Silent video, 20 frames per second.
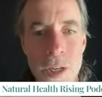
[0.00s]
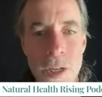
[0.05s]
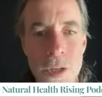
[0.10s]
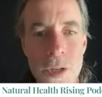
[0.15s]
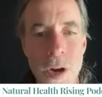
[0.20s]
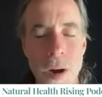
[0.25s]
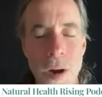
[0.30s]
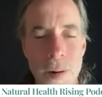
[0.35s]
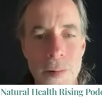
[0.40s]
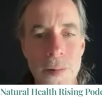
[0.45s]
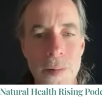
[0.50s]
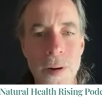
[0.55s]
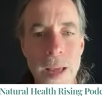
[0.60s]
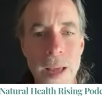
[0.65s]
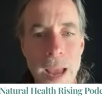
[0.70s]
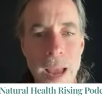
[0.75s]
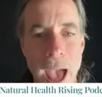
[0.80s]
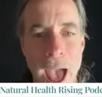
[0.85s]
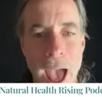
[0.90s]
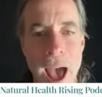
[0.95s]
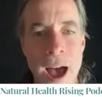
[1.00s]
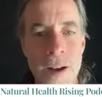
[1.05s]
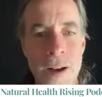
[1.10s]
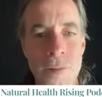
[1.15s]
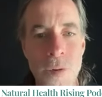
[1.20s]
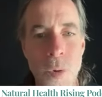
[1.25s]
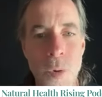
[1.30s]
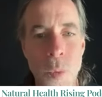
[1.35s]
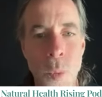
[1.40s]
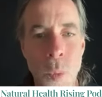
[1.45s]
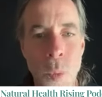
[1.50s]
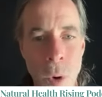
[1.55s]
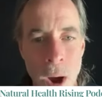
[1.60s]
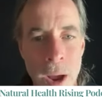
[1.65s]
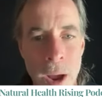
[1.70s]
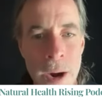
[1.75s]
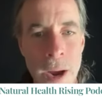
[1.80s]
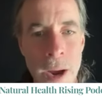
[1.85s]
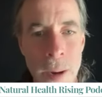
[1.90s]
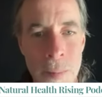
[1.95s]
only have
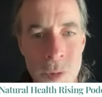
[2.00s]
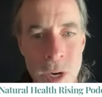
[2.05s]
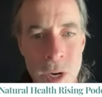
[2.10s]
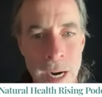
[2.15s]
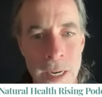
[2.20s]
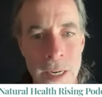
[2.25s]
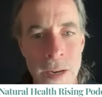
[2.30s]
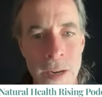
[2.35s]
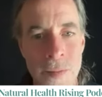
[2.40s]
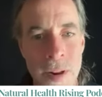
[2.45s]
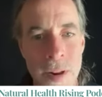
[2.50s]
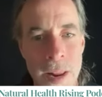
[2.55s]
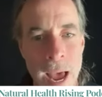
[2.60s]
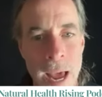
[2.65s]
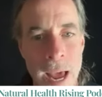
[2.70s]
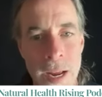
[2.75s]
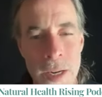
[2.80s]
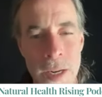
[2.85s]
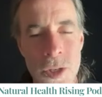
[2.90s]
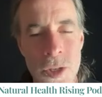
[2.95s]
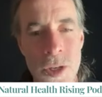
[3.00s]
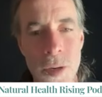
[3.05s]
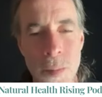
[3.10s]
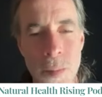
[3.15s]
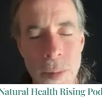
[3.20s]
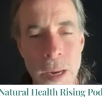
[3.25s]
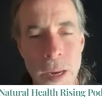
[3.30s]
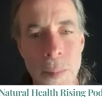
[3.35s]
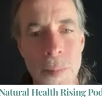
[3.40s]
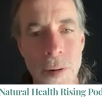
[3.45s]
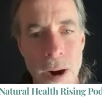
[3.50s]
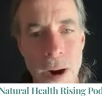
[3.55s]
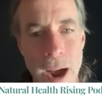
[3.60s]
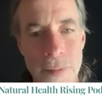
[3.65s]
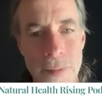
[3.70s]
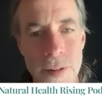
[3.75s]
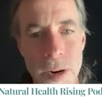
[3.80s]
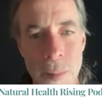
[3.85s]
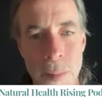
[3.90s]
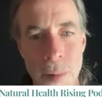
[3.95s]
one objective, and that is to be
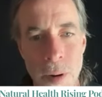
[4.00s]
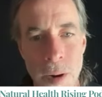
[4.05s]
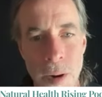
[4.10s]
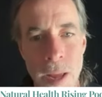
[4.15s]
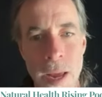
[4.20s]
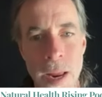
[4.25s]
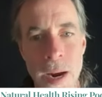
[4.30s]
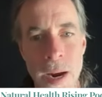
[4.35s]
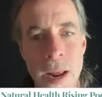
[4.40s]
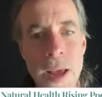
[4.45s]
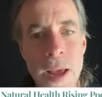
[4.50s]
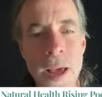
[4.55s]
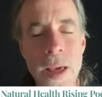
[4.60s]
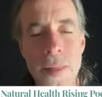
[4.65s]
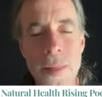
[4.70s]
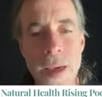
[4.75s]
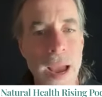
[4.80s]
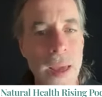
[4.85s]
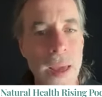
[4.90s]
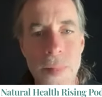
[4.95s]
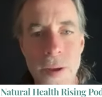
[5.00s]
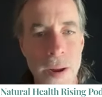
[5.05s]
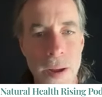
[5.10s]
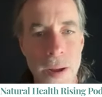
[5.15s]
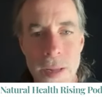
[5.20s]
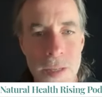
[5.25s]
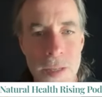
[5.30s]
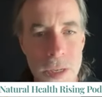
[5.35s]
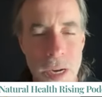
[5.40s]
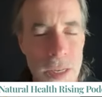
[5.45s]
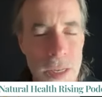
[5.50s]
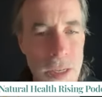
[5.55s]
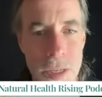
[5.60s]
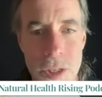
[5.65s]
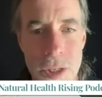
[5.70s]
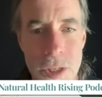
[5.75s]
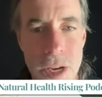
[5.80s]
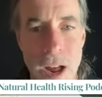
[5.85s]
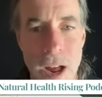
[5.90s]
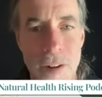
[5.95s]
profitable. And it's a
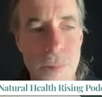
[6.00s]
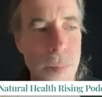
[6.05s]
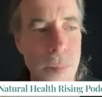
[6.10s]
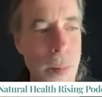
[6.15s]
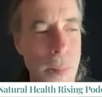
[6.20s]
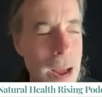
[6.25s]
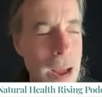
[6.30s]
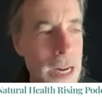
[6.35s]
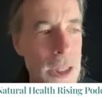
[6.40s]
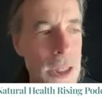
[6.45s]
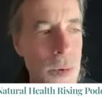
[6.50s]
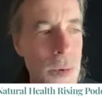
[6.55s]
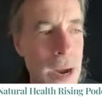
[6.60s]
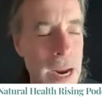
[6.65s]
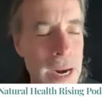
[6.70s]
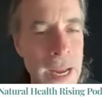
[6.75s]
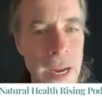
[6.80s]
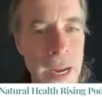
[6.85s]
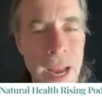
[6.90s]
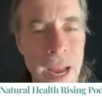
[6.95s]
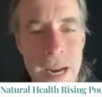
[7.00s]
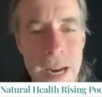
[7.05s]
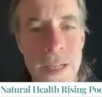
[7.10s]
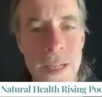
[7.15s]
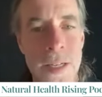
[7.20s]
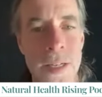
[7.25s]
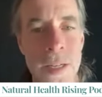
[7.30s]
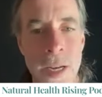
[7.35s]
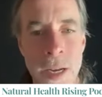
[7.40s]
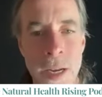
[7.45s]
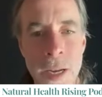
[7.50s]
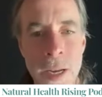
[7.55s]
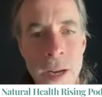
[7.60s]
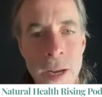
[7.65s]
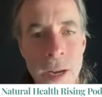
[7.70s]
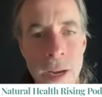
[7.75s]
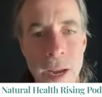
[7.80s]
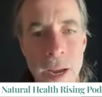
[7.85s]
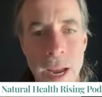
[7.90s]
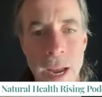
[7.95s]
self-perpetuating entity. It